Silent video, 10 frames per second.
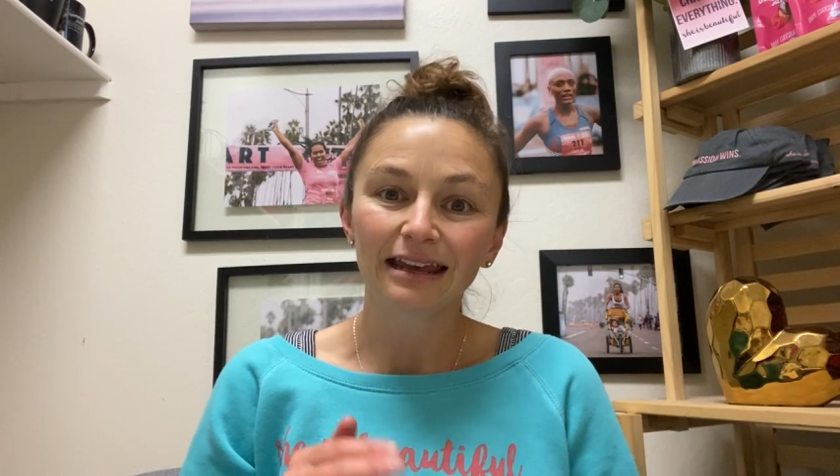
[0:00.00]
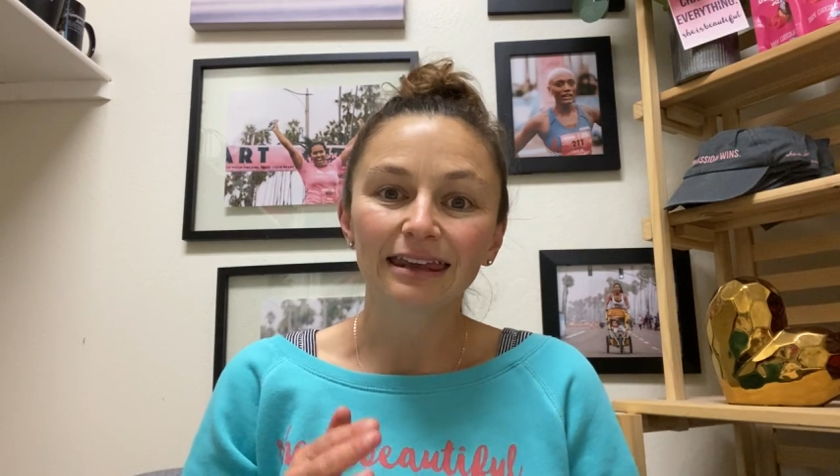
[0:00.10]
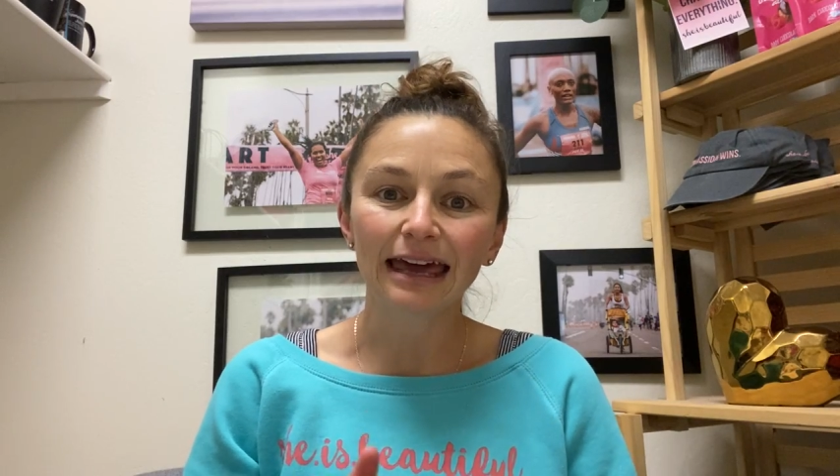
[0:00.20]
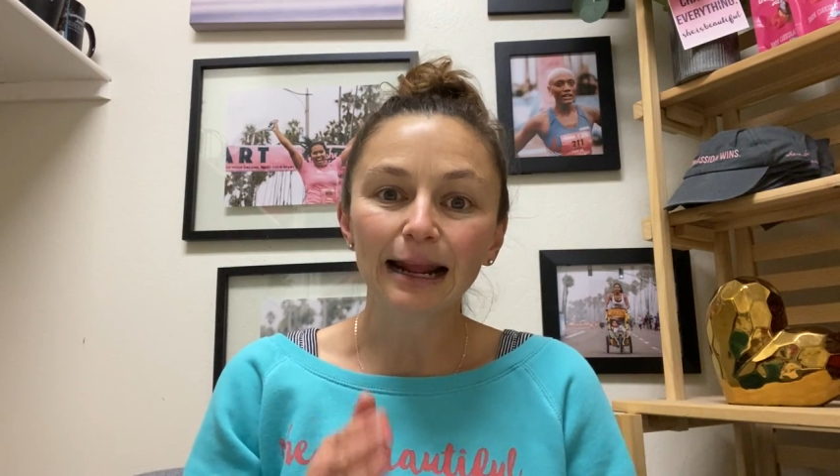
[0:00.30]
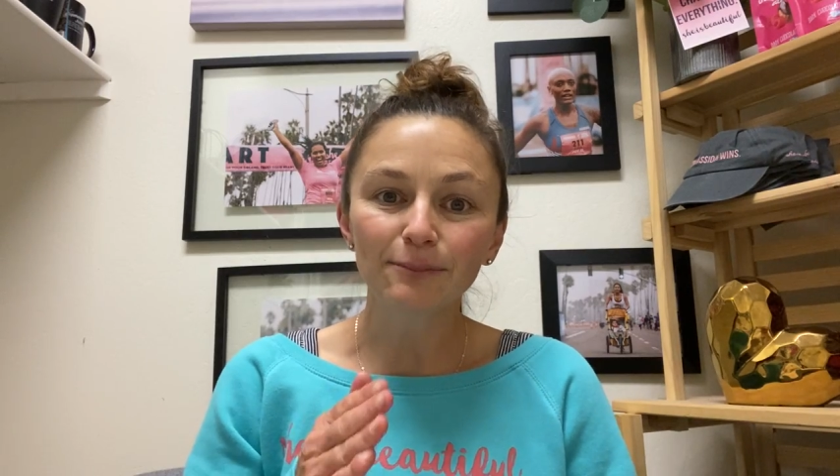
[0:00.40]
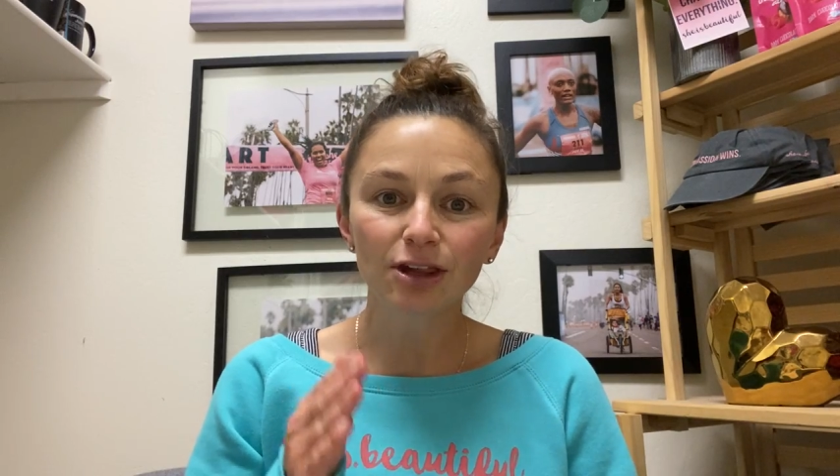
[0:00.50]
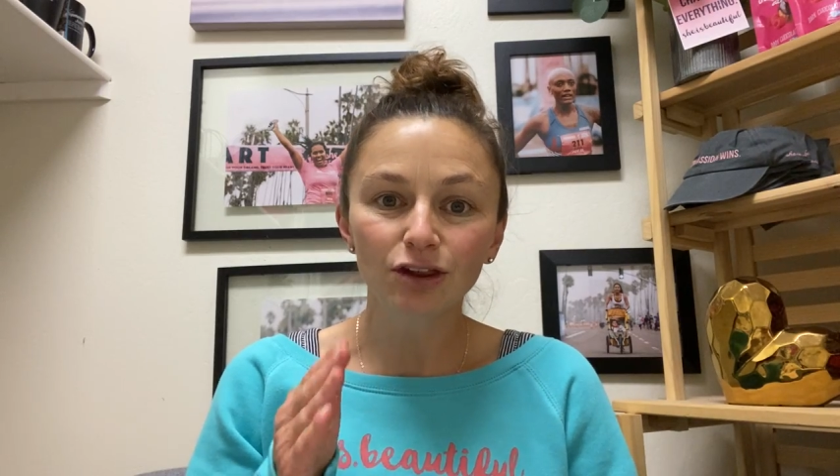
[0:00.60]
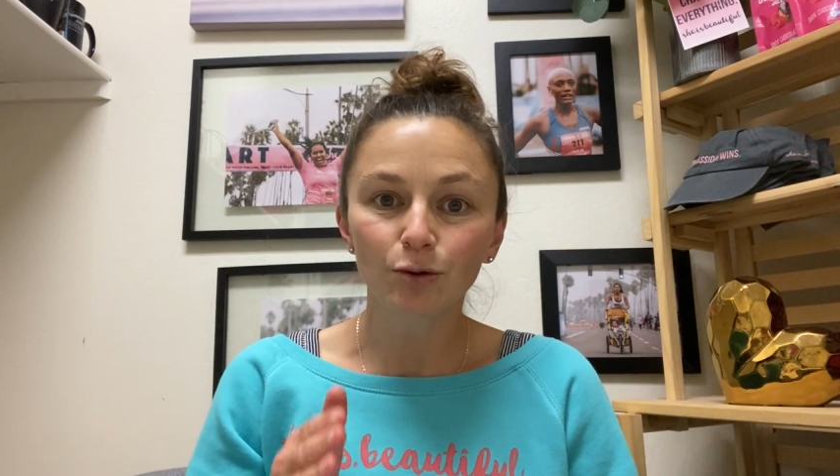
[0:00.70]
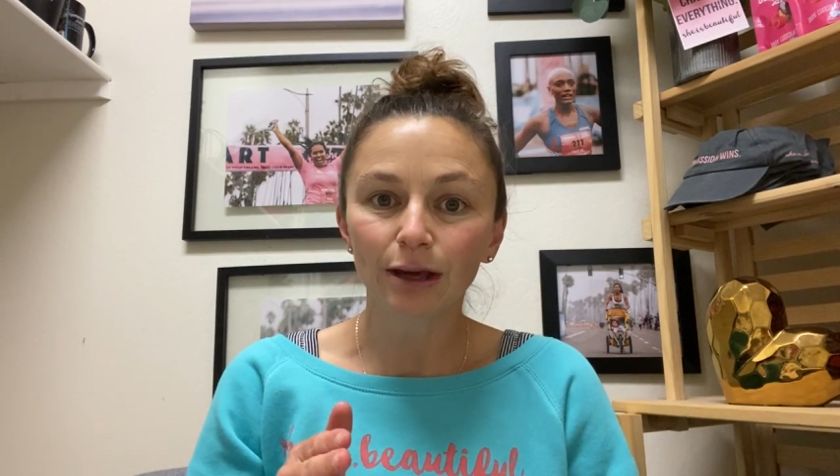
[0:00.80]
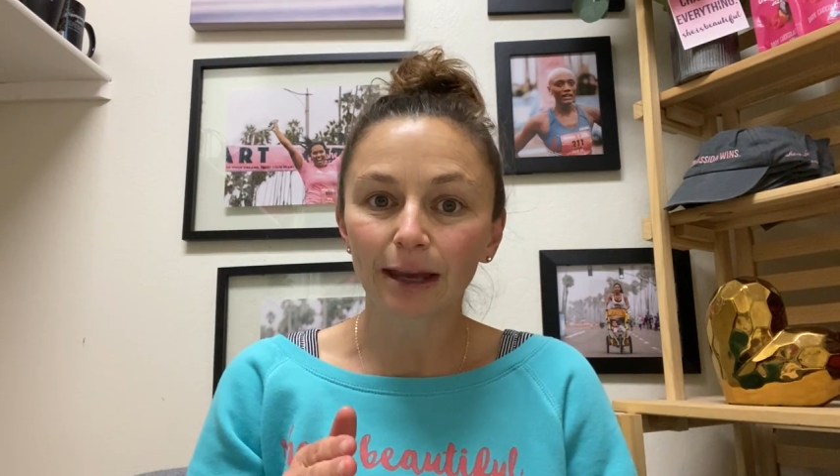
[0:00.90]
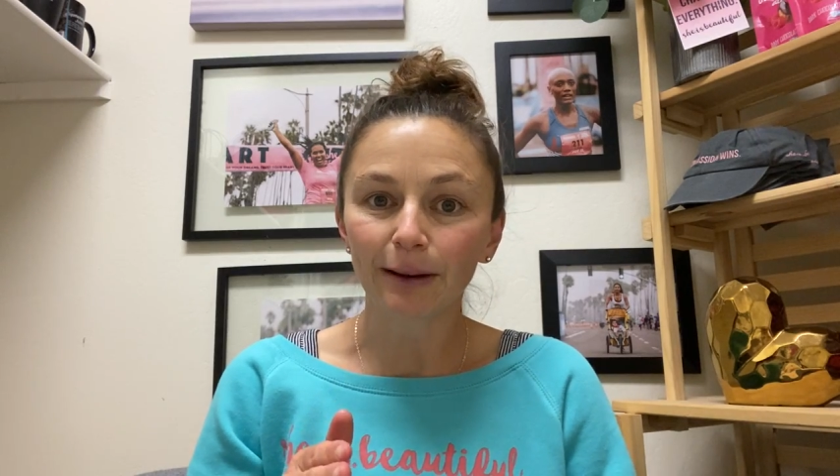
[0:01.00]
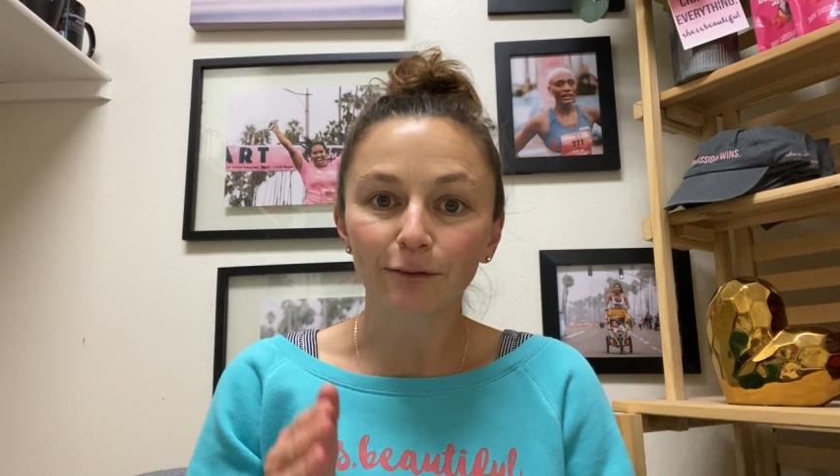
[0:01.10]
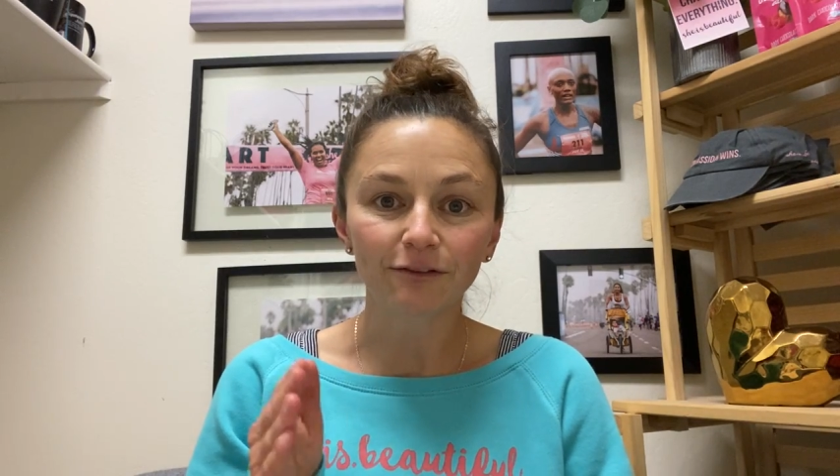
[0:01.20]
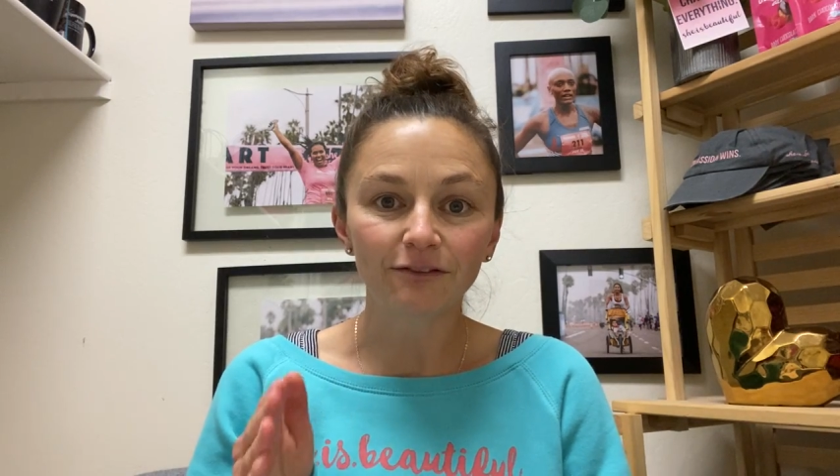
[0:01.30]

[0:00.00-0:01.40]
get up to doing about